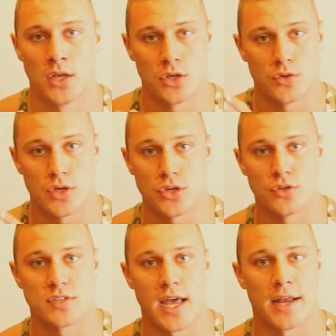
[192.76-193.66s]
You can
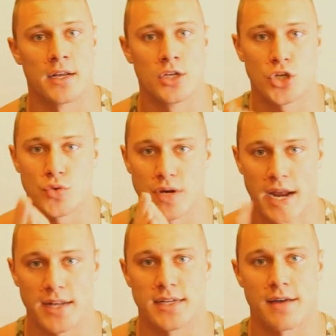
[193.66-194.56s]
use that, create a